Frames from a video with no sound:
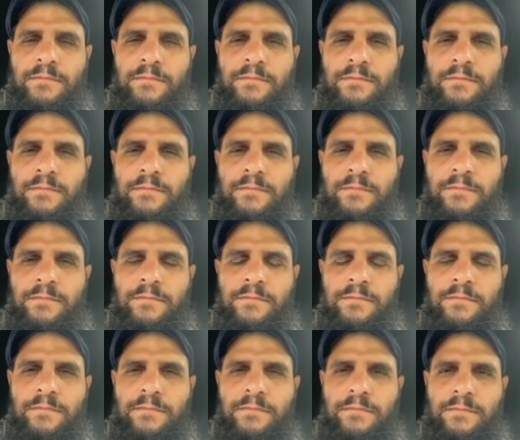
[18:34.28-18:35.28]

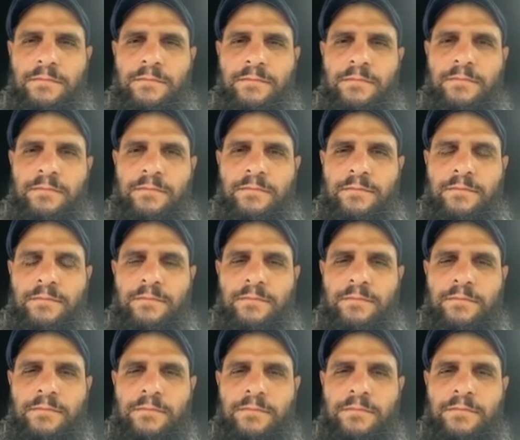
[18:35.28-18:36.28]

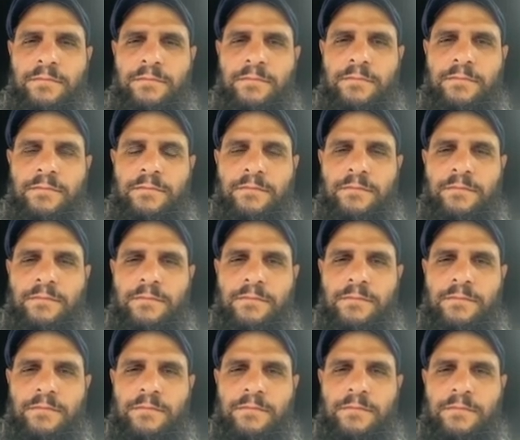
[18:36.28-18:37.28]

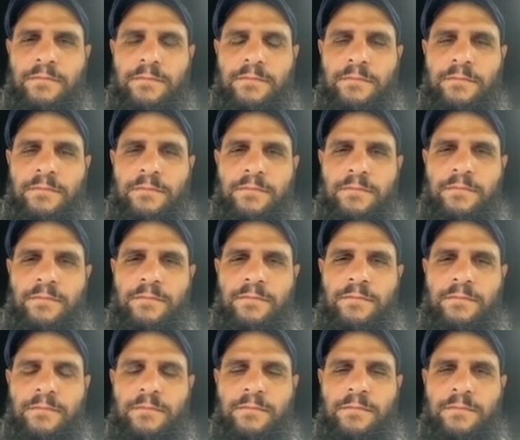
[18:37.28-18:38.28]

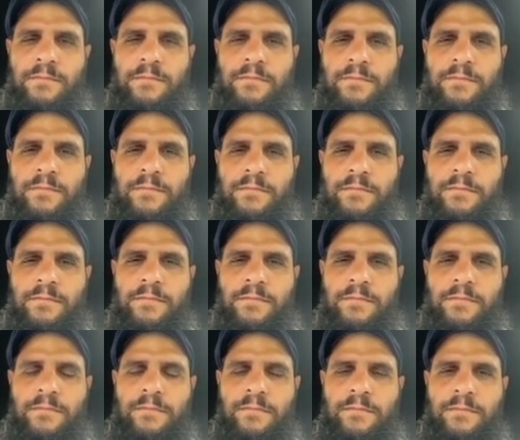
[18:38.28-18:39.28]

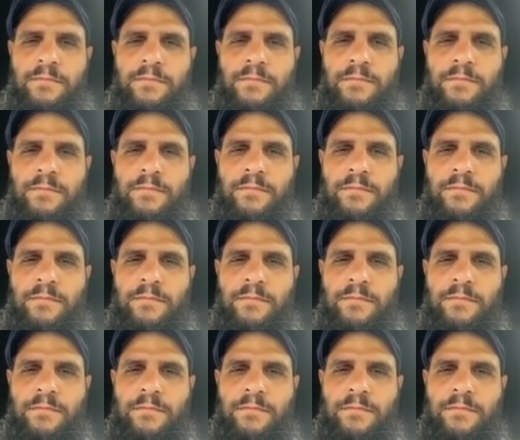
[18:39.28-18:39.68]
This person isn't speaking.